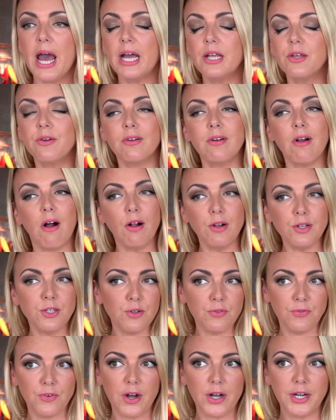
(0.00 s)
And you can
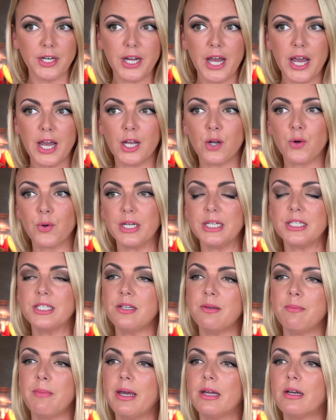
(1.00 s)
also find a green
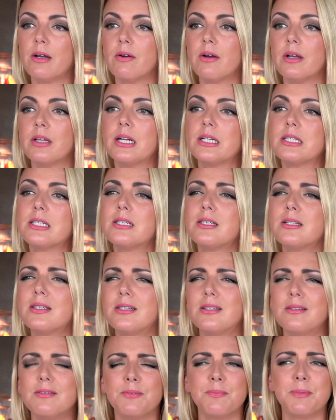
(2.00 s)
tomato, and that's
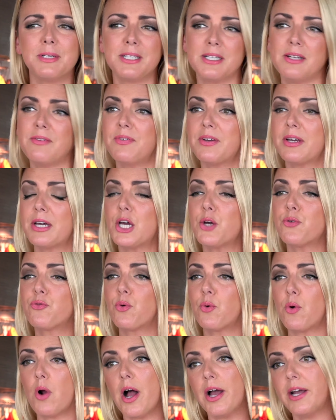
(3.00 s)
a specific
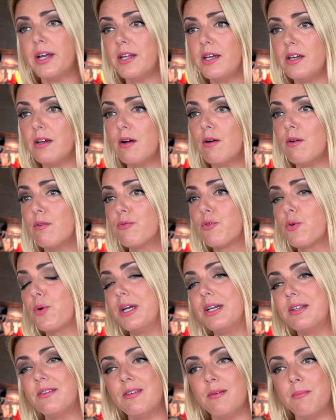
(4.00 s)
variety of
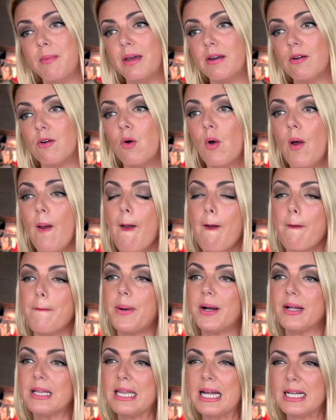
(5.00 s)
green tomato,
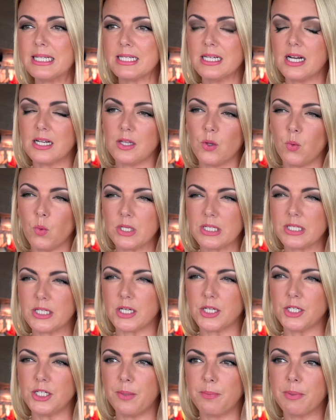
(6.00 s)
but that's not the ones
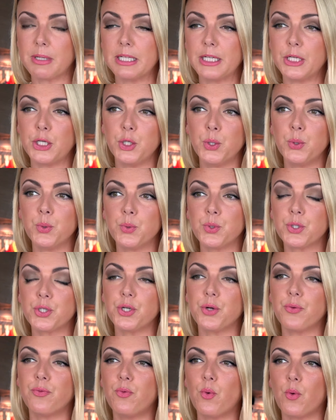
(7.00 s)
that are typically
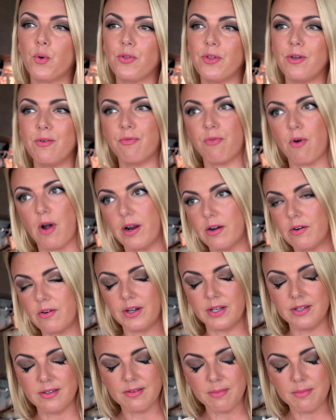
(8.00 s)
used for the fried green